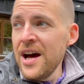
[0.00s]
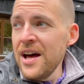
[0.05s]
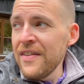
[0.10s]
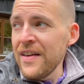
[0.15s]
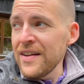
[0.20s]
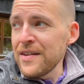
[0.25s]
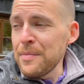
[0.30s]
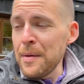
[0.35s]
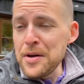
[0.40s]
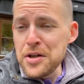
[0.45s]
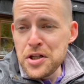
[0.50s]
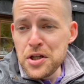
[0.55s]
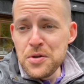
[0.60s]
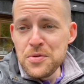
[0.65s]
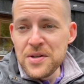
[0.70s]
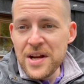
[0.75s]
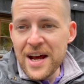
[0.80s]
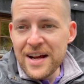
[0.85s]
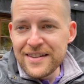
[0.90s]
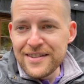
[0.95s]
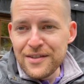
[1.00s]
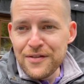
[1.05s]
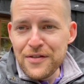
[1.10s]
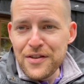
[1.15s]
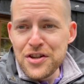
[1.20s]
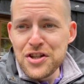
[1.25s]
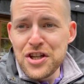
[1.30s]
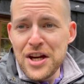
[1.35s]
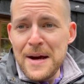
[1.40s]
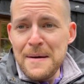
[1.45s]
that's about two decks of the
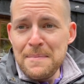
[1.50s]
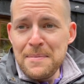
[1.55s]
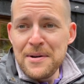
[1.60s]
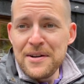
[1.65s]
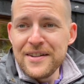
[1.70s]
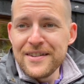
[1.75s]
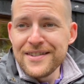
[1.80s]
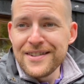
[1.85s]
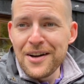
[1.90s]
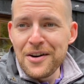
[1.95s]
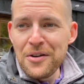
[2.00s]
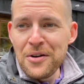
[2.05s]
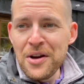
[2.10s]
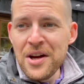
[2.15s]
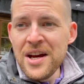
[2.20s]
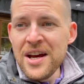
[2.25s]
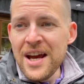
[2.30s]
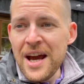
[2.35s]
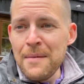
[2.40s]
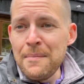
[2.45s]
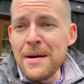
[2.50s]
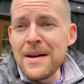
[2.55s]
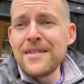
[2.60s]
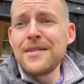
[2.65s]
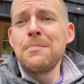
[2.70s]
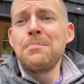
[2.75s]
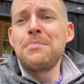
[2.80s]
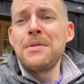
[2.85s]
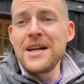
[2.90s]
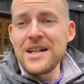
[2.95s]
ship so it makes
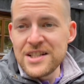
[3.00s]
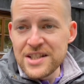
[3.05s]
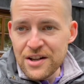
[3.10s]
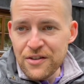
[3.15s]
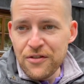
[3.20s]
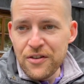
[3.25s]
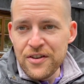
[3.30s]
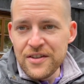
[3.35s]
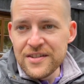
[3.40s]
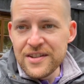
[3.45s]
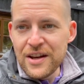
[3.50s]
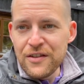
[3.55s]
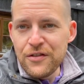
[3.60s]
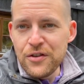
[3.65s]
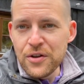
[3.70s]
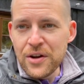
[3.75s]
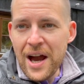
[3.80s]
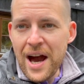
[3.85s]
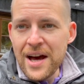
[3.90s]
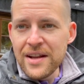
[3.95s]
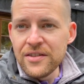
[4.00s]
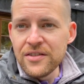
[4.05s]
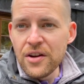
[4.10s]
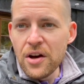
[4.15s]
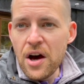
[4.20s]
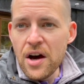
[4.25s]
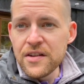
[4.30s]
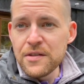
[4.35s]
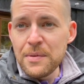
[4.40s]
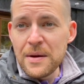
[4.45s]
a big difference if you can
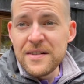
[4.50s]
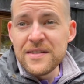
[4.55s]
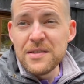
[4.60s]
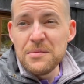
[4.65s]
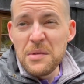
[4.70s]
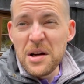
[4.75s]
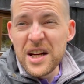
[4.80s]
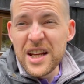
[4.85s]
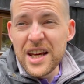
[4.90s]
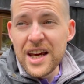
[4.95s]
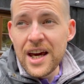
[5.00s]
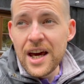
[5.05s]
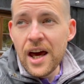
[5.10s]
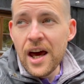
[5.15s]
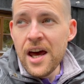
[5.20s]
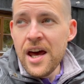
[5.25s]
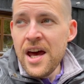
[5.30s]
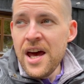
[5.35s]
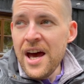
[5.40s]
uh, spend some money here